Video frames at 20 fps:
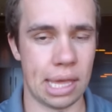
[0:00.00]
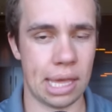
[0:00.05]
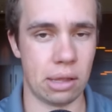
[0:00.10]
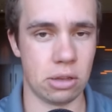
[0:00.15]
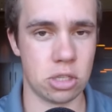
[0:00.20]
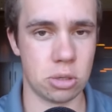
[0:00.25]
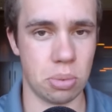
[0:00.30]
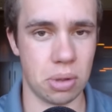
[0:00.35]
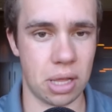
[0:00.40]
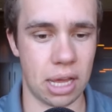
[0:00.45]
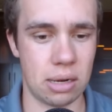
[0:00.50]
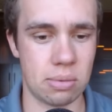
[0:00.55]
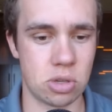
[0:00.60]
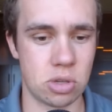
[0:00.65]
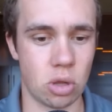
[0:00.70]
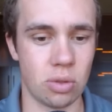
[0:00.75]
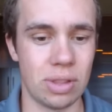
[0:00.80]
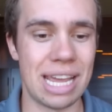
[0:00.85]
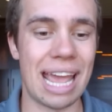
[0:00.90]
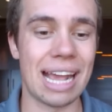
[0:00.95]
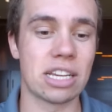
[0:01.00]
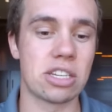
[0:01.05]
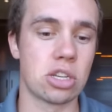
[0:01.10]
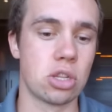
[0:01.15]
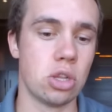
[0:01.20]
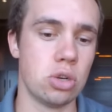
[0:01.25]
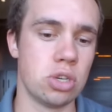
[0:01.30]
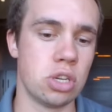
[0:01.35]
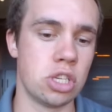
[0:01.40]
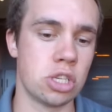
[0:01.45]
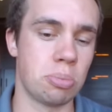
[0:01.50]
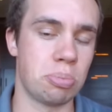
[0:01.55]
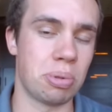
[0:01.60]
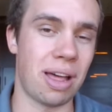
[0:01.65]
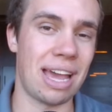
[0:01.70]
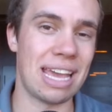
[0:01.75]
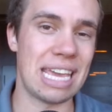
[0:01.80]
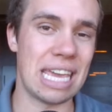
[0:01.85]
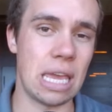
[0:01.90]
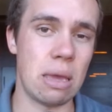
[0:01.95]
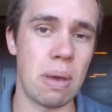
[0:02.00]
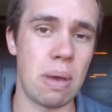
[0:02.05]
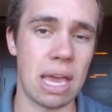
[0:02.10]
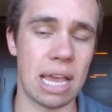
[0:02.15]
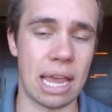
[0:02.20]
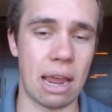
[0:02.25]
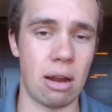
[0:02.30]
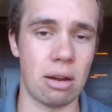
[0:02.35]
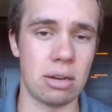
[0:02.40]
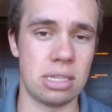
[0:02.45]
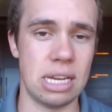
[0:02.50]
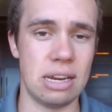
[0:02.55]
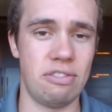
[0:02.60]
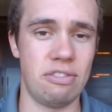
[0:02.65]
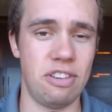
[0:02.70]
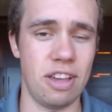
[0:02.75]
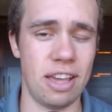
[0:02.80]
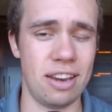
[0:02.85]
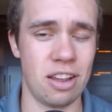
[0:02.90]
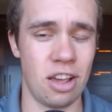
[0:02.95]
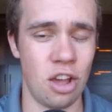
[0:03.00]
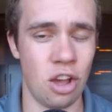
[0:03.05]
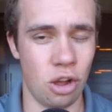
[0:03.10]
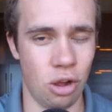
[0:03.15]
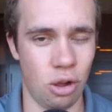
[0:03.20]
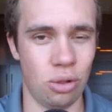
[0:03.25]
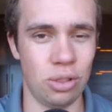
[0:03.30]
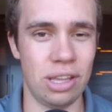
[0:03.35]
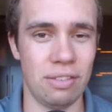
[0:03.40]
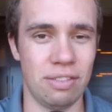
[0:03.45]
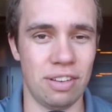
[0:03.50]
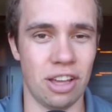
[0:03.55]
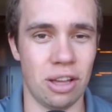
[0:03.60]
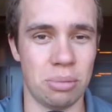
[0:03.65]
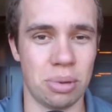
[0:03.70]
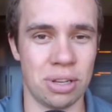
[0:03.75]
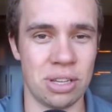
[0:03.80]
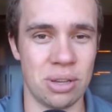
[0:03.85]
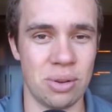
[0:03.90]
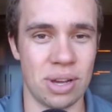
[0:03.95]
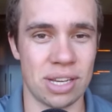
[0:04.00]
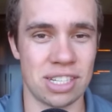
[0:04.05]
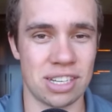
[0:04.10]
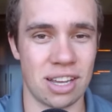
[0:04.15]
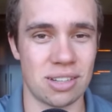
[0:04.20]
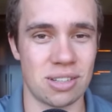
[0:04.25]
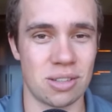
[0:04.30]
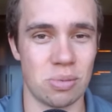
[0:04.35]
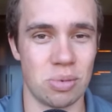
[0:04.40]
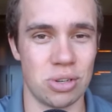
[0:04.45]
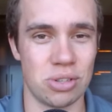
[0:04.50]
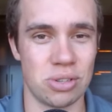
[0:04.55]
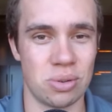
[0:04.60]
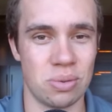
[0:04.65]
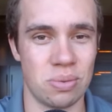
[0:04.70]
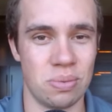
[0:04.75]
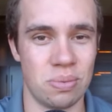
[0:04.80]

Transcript: Eligible items only. Exclusions apply. eBay Guaranteed Fit. Only available to U S customers.